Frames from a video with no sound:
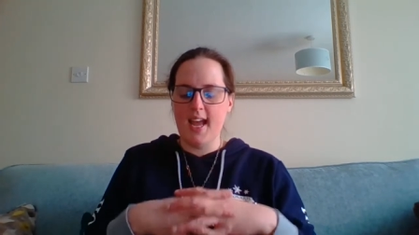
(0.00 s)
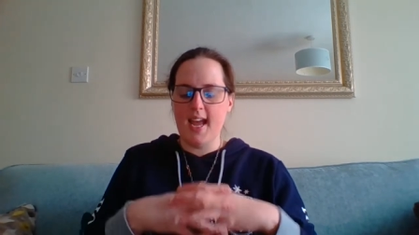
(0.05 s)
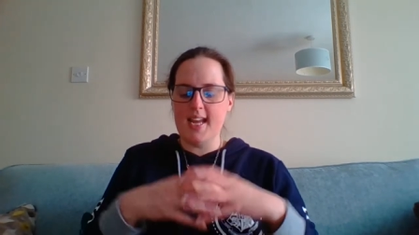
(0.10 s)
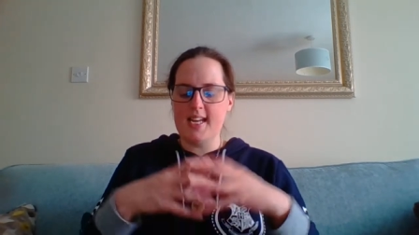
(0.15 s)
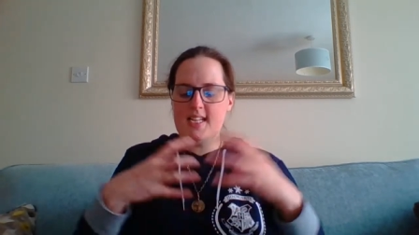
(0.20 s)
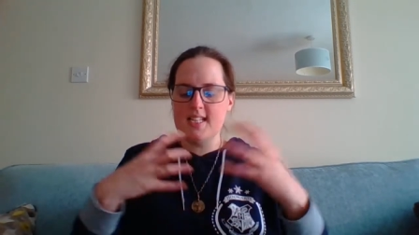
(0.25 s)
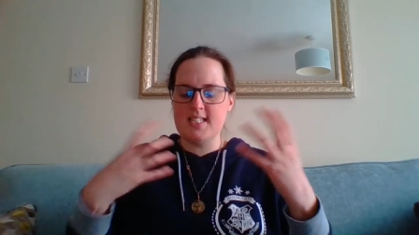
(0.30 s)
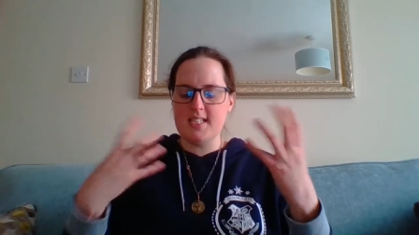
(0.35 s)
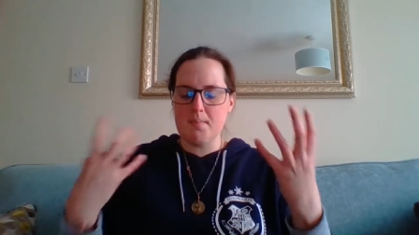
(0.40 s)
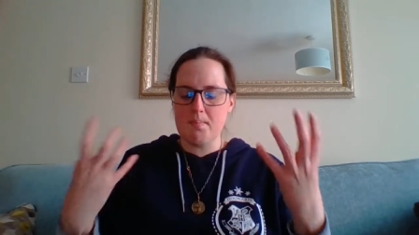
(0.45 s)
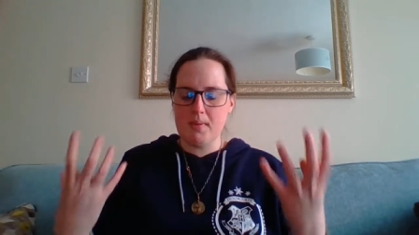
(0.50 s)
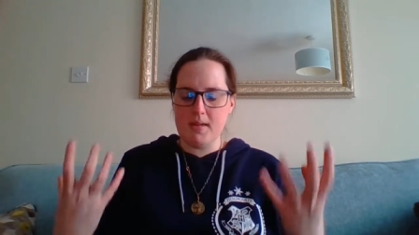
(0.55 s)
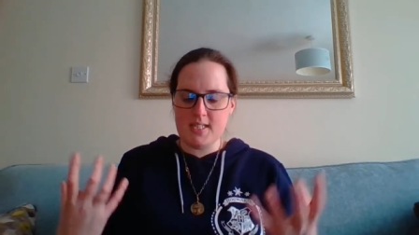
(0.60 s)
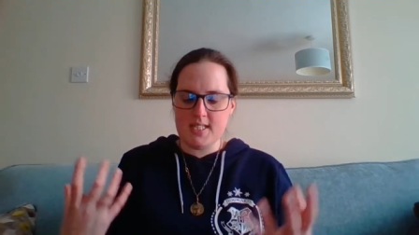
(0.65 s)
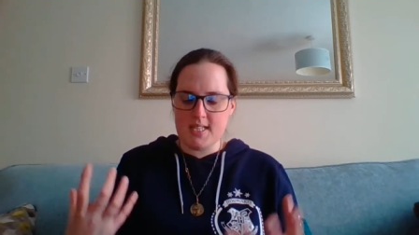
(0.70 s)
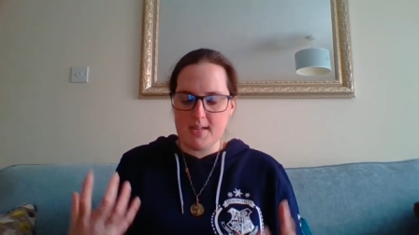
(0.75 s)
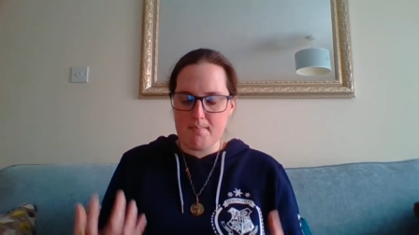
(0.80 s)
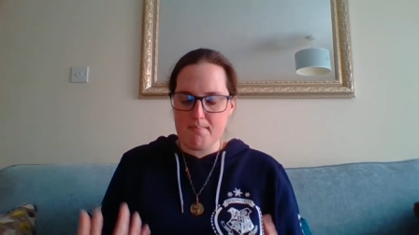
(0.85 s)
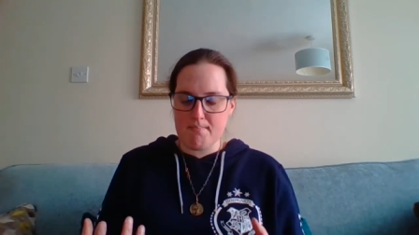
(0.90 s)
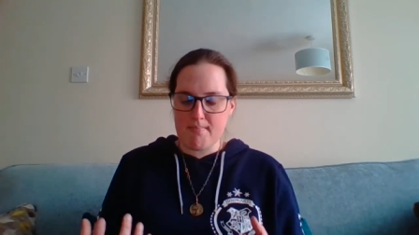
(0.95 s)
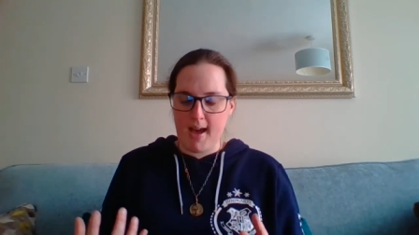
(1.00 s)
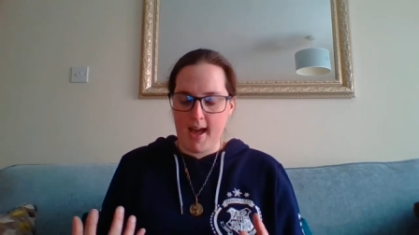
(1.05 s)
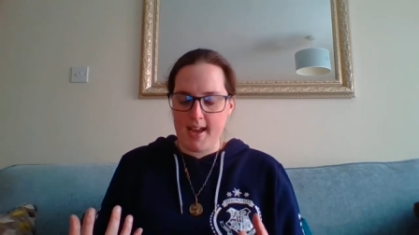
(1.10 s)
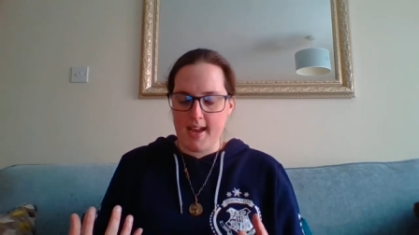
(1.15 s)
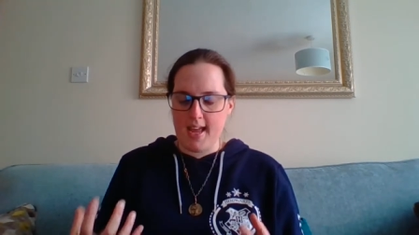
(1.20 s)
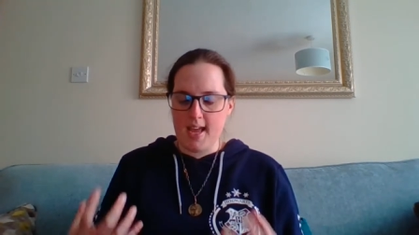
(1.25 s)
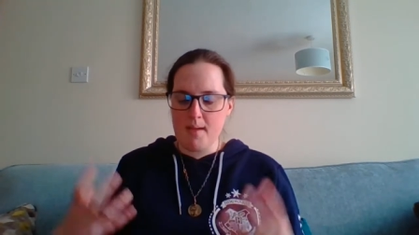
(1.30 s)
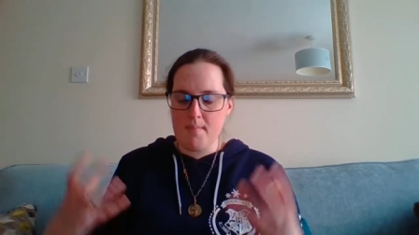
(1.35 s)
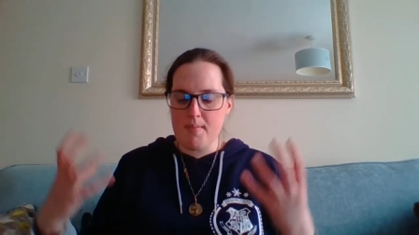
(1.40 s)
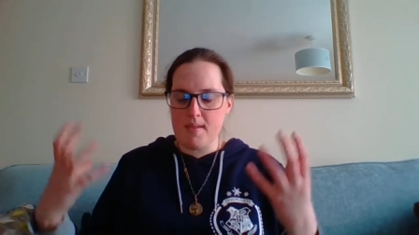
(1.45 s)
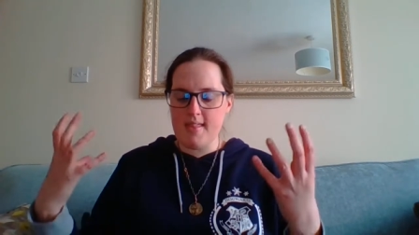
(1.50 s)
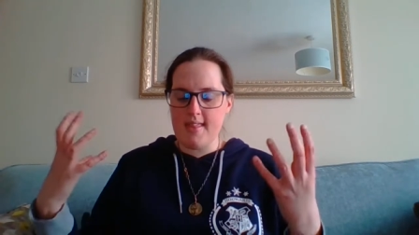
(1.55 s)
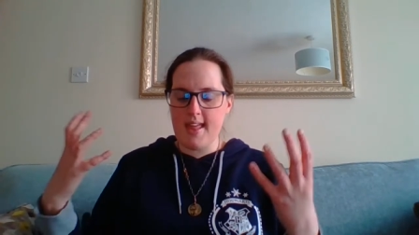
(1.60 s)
in a simplistic manner but